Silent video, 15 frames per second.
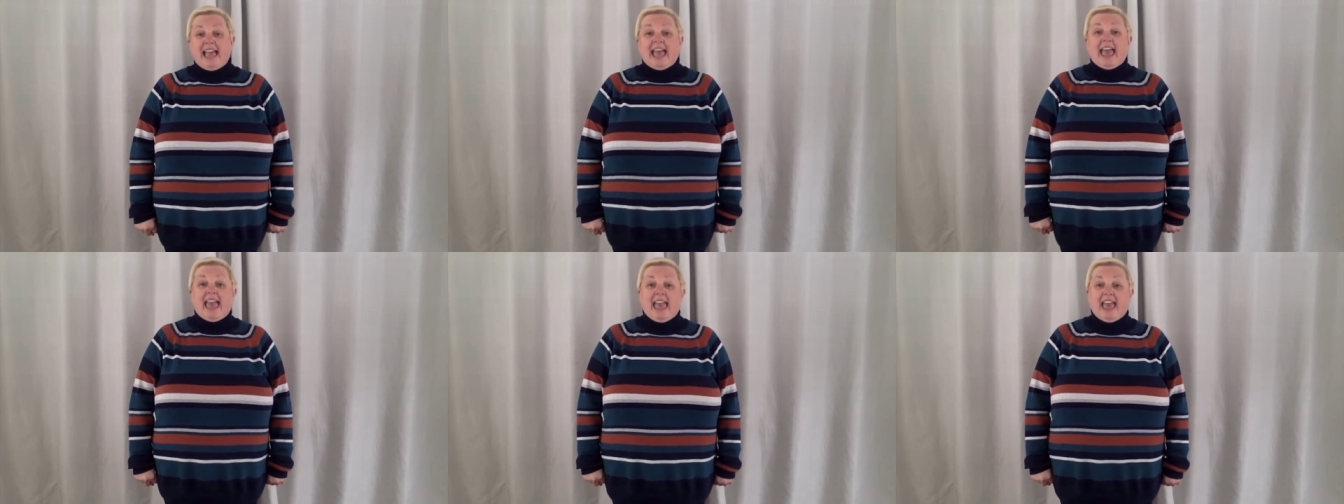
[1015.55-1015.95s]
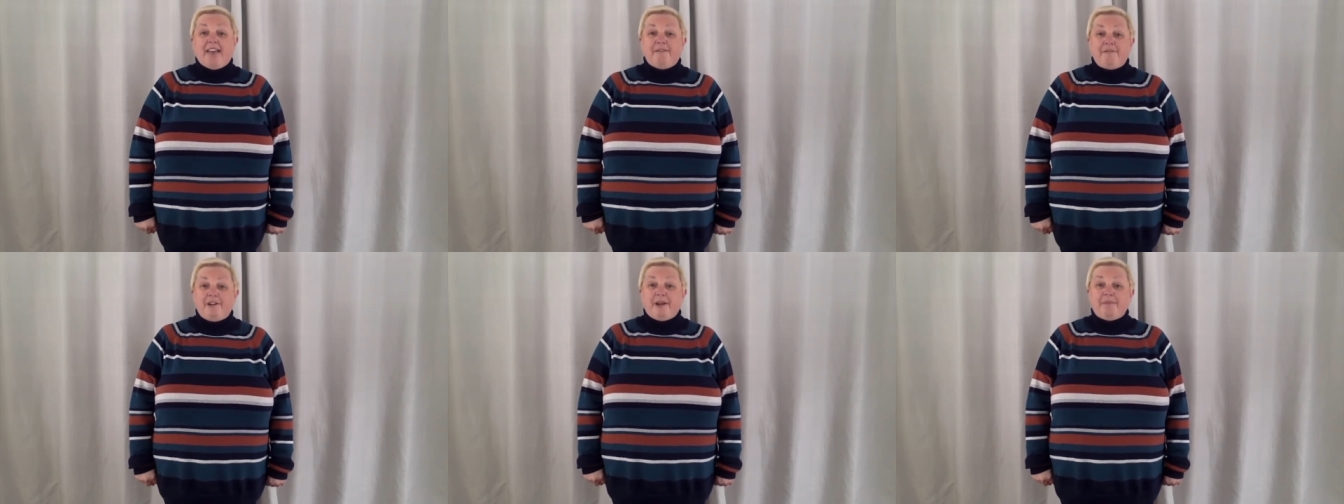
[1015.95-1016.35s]

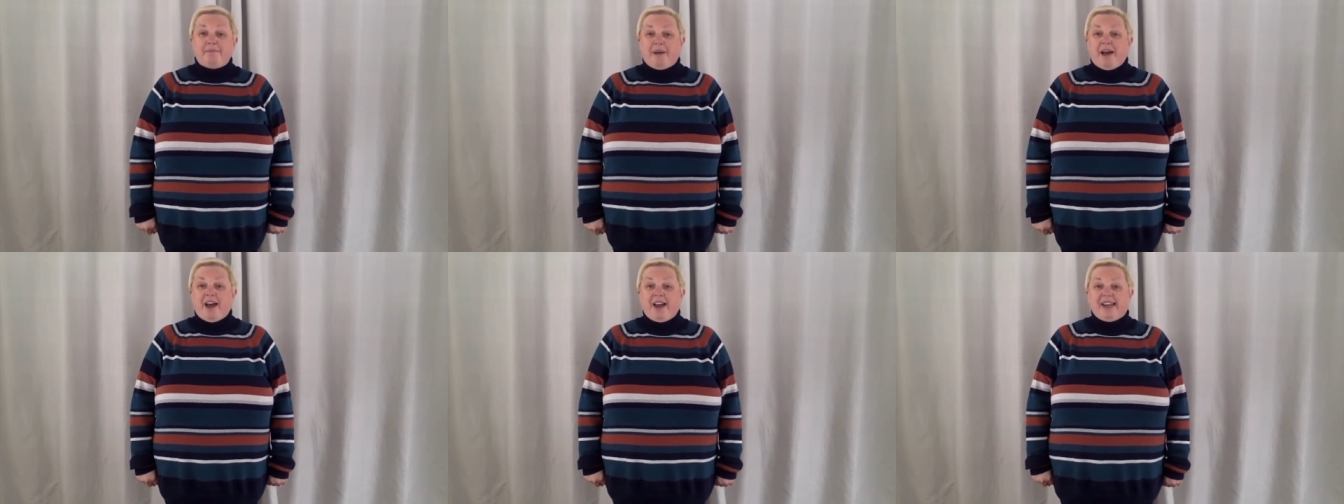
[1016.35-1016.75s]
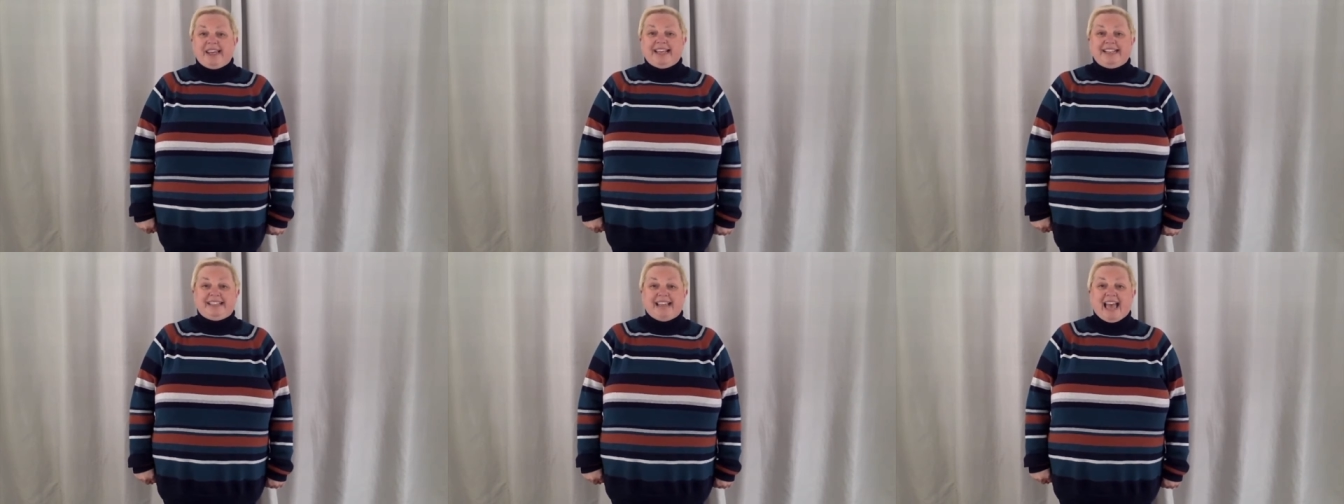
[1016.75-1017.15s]
Everybody
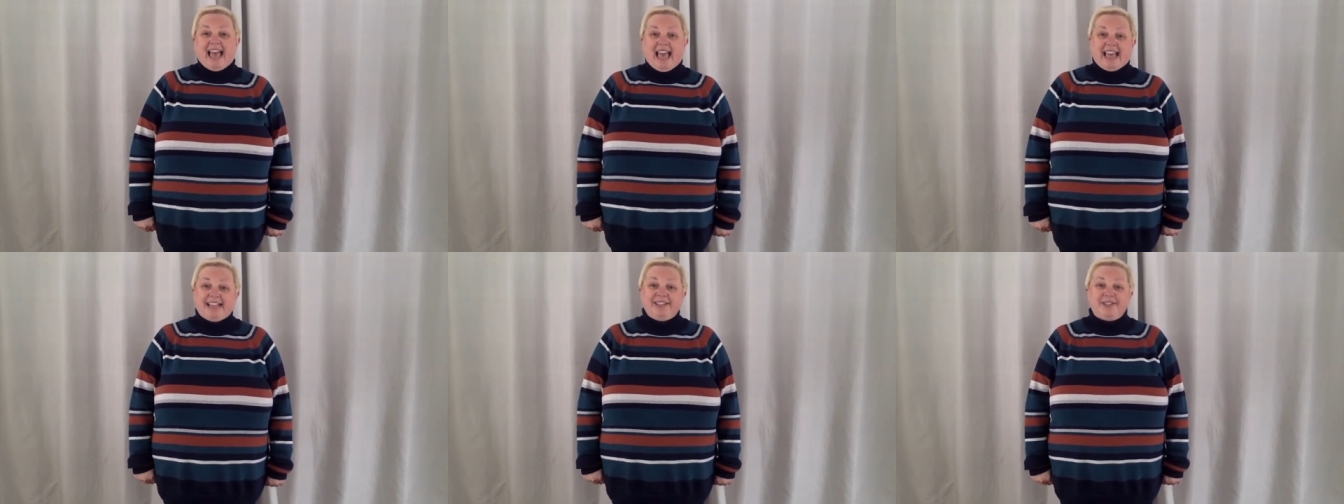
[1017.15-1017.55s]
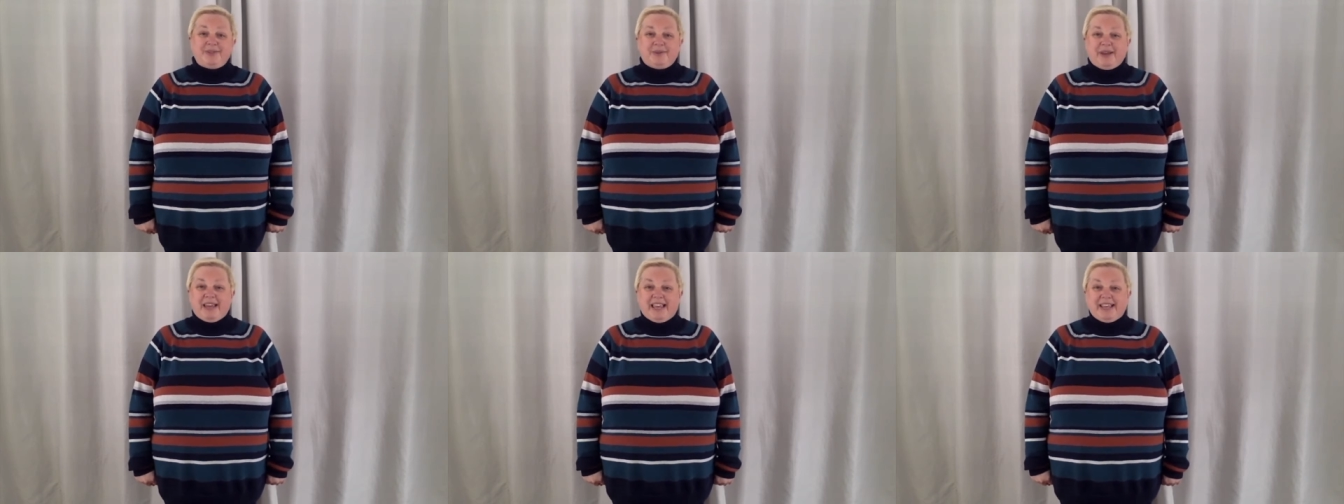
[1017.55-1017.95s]
dance
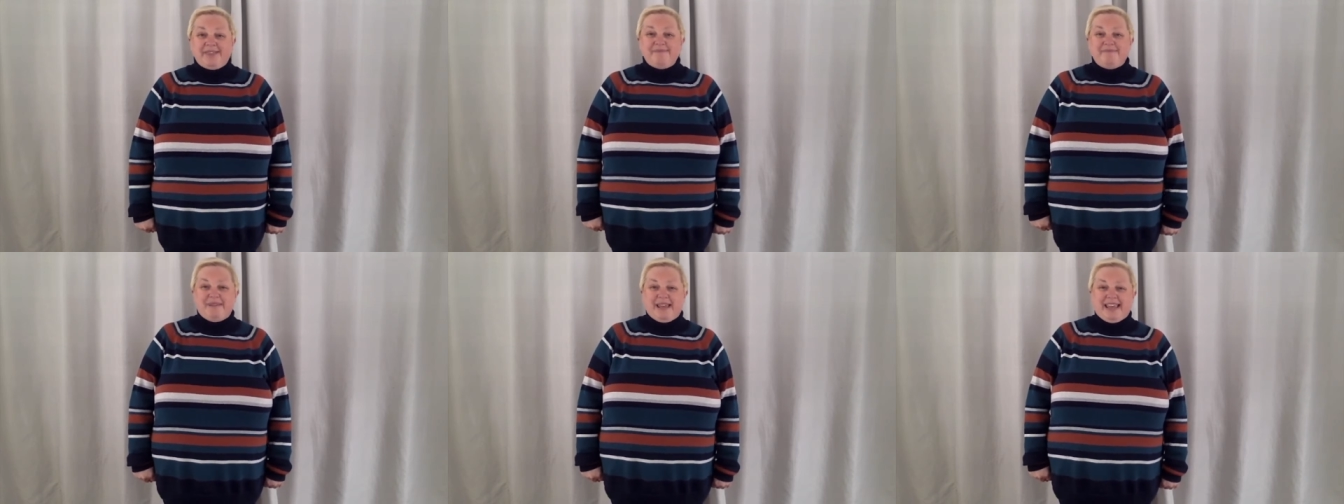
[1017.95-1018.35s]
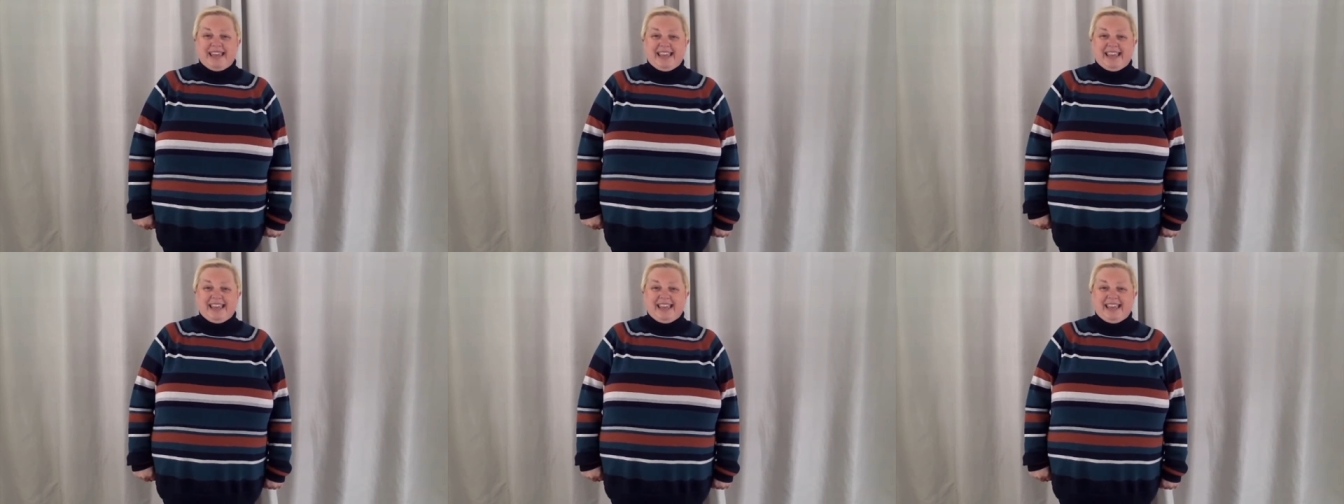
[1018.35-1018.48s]
with me.